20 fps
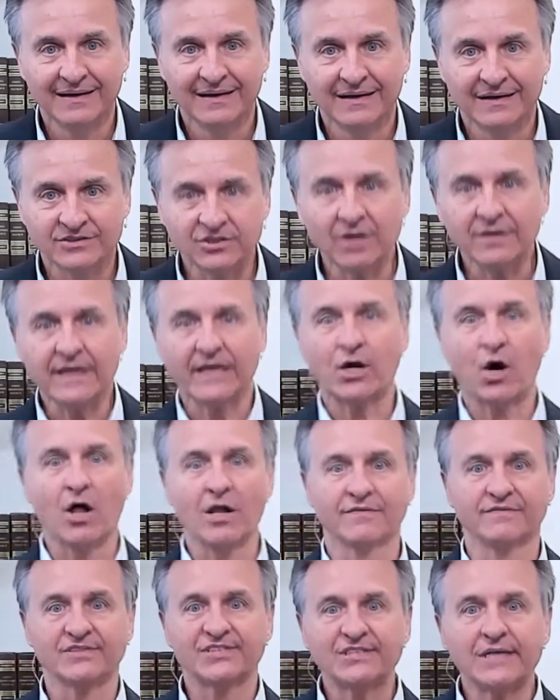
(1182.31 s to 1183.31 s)
It's not like all
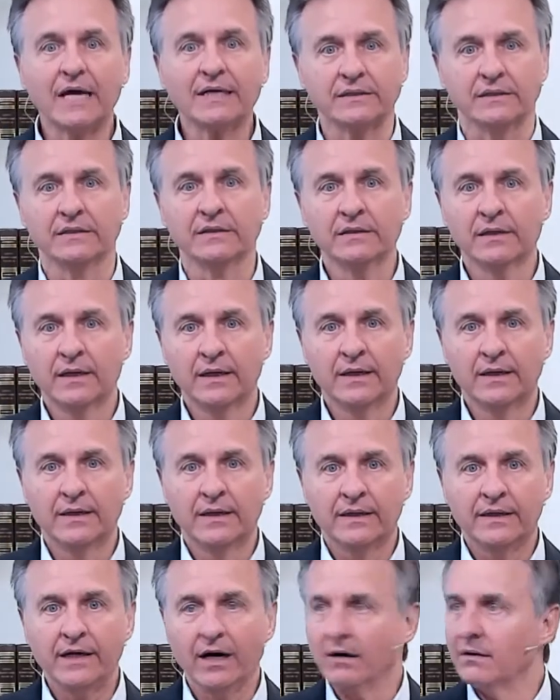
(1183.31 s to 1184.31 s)
of a sudden
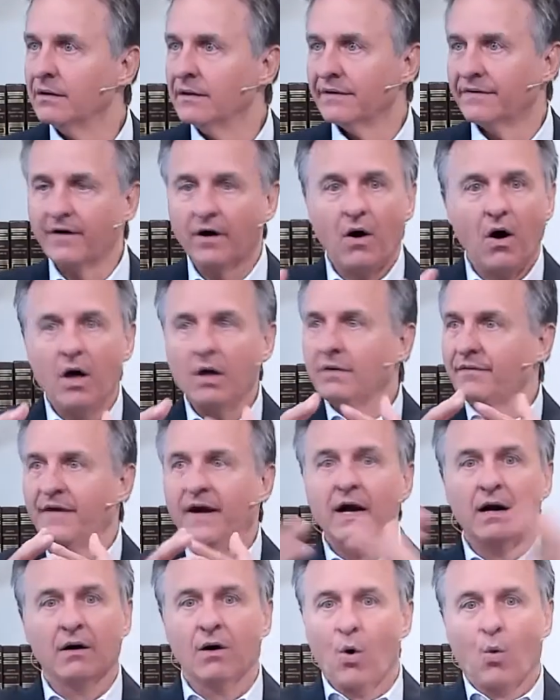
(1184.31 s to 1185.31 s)
you know, they're all
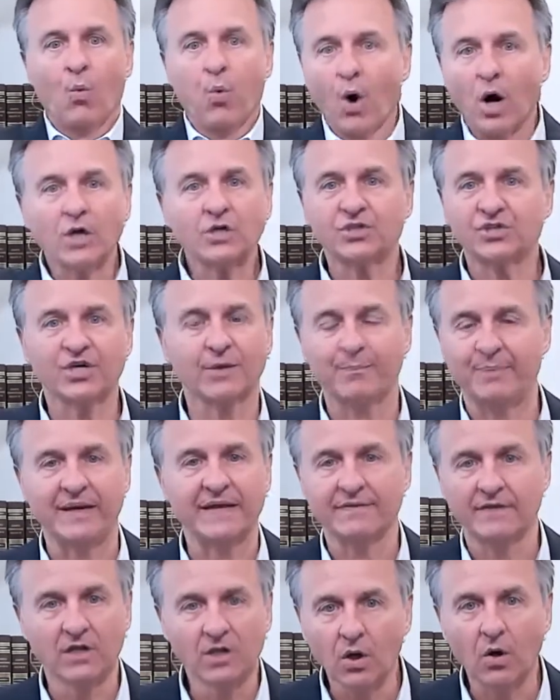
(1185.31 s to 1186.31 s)
there worshiping
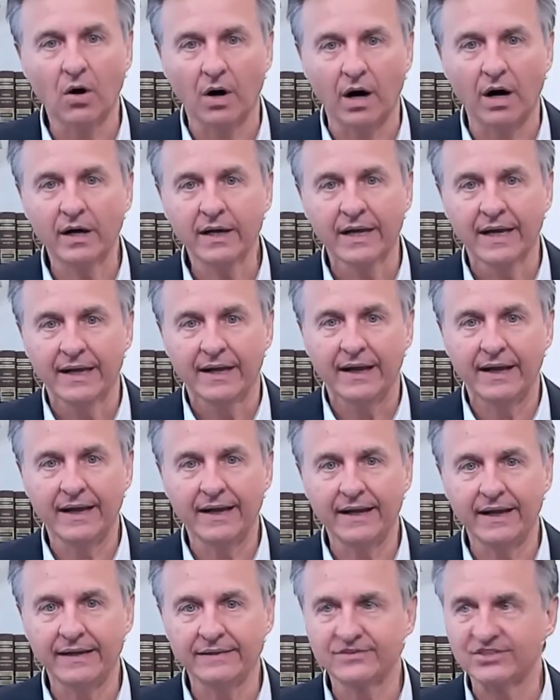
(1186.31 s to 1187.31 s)
the Lord,
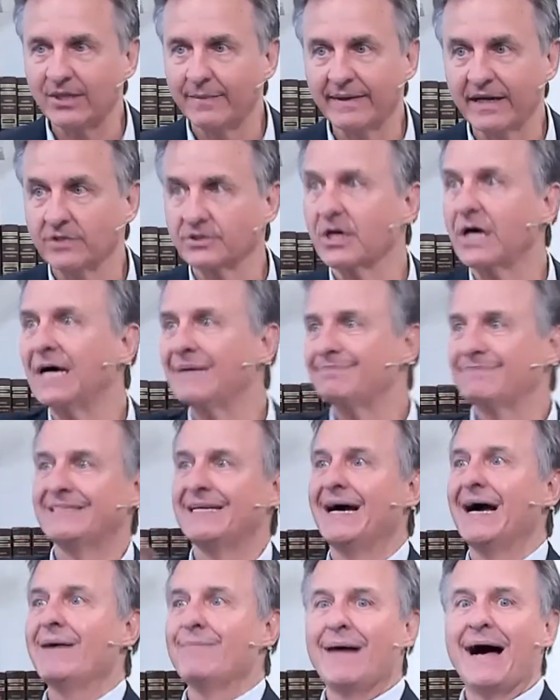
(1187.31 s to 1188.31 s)
and somebody goes, "Up, oh,
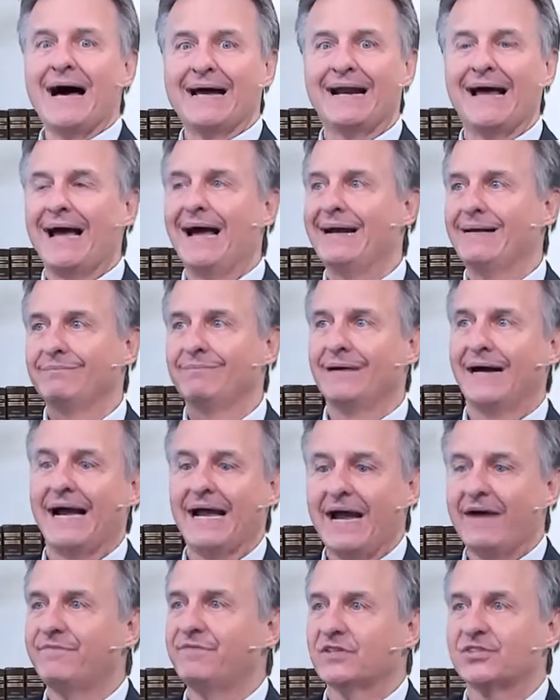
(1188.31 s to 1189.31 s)
time out! I, I
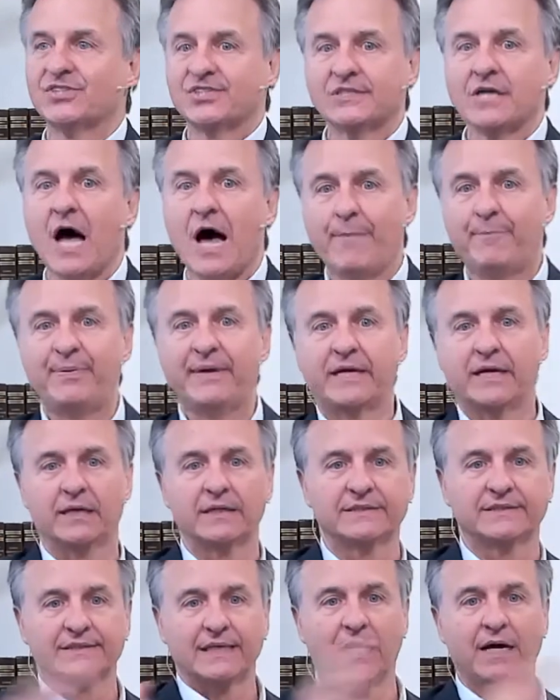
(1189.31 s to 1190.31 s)
have to stop
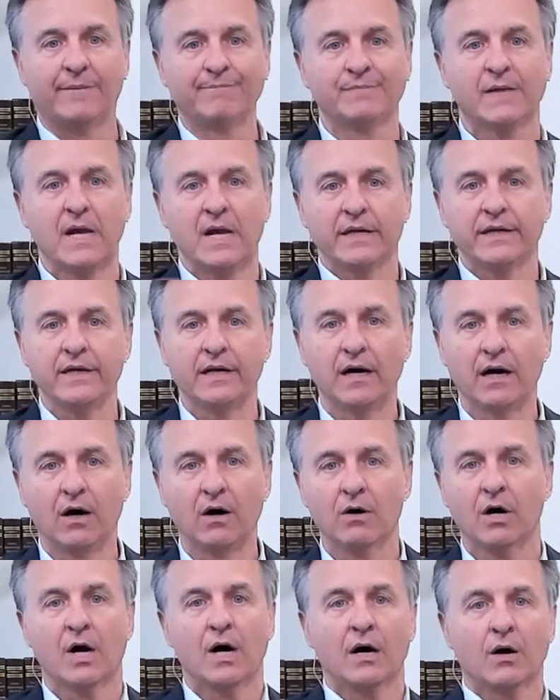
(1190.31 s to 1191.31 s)
because, um, you
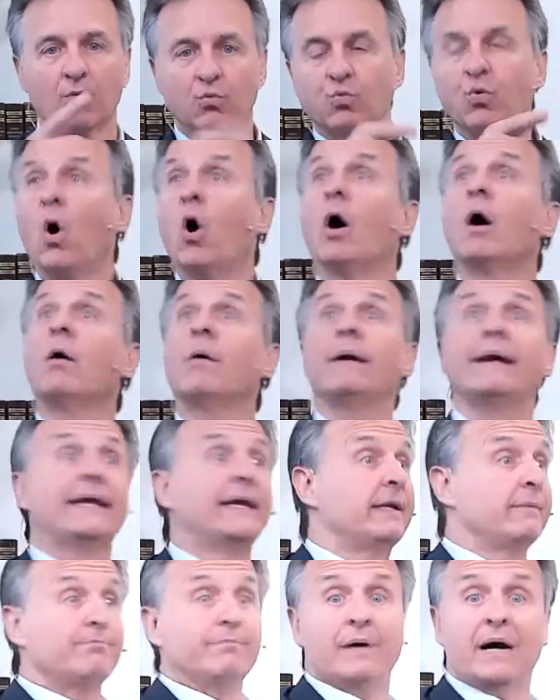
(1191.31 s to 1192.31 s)
know,
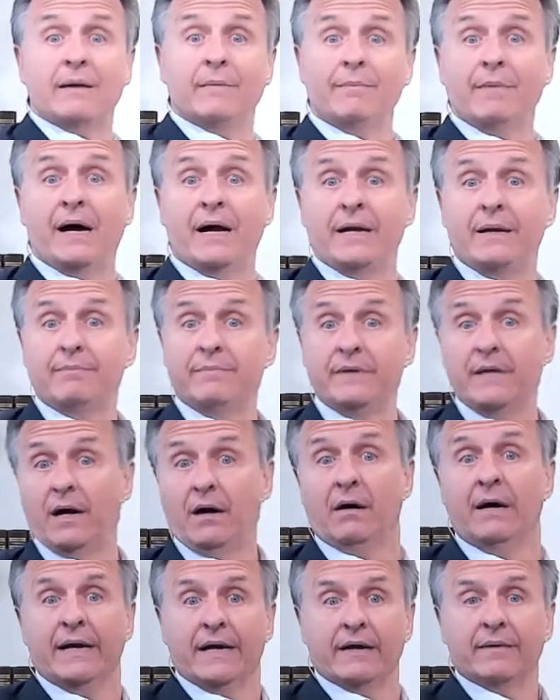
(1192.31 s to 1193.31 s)
Rory, my my, you
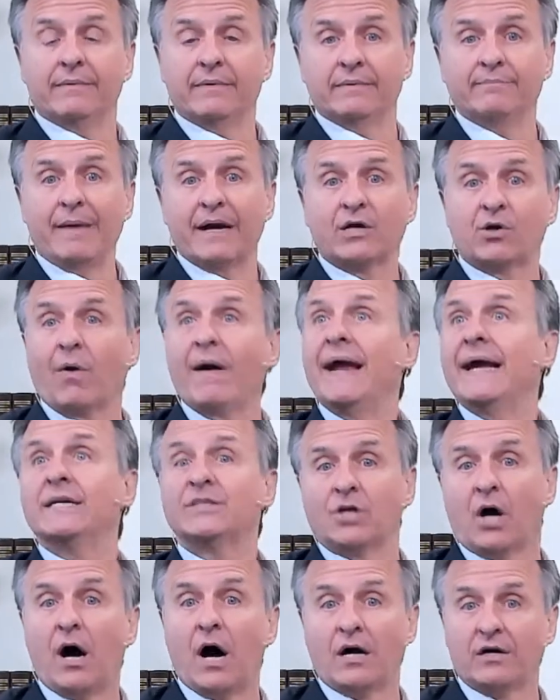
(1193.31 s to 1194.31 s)
know, my
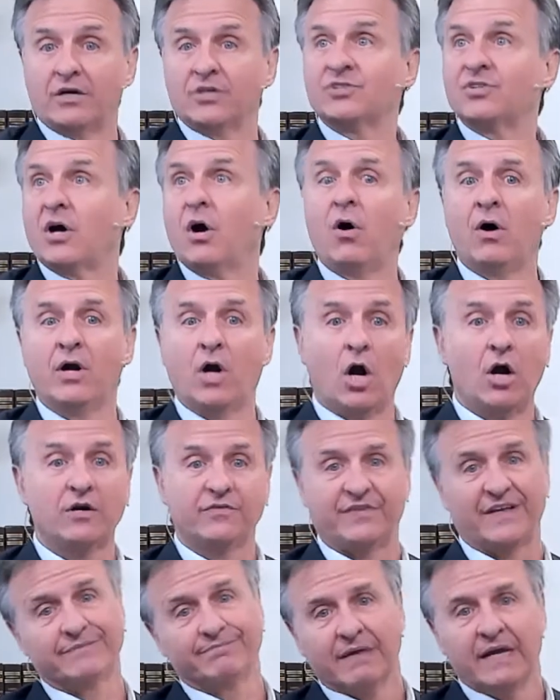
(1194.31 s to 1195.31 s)
granddaughter's on Earth,
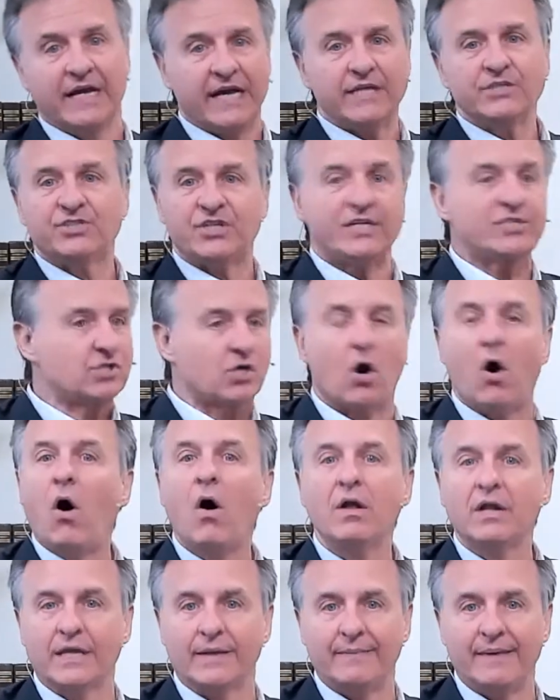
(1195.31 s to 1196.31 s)
and and she's
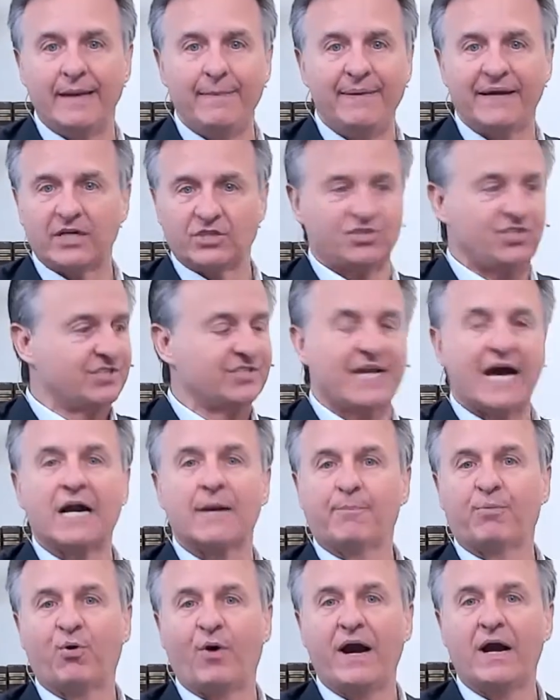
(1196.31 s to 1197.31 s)
calling me because she's got a
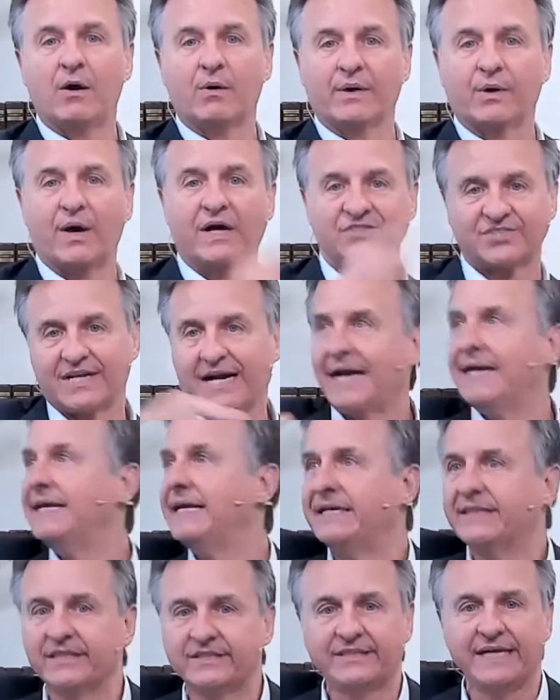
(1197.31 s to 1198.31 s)
prayer request that I
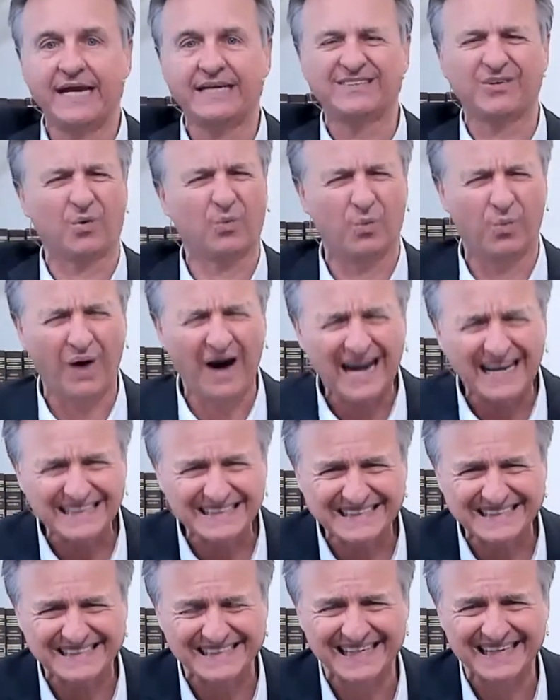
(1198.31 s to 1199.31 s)
need to take to
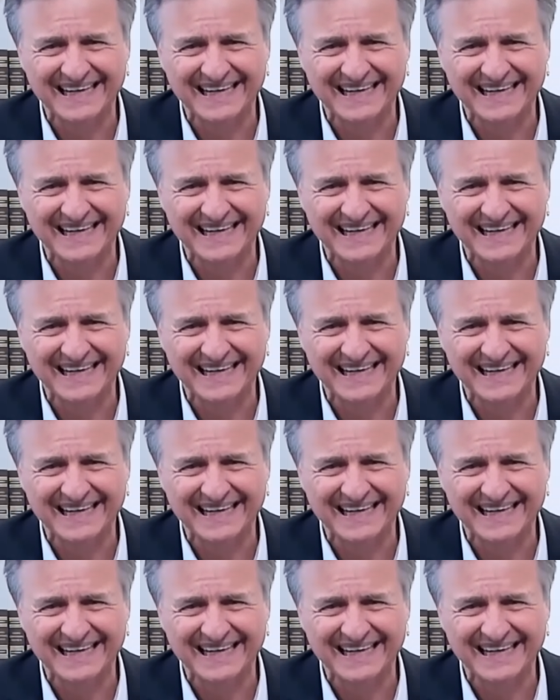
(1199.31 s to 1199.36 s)
what?